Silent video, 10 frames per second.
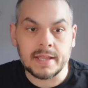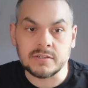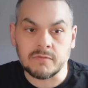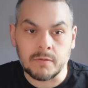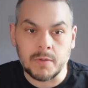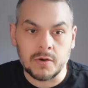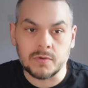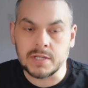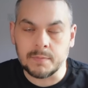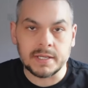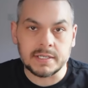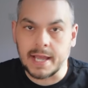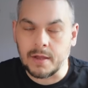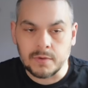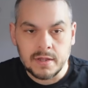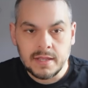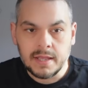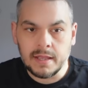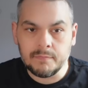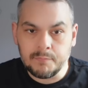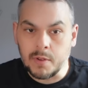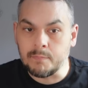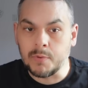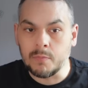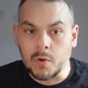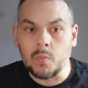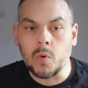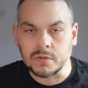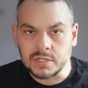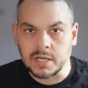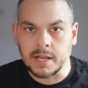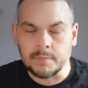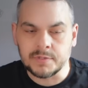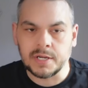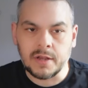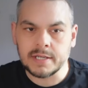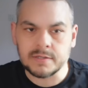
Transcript: So Romano doubling down, and Mbeumo wants to come to United,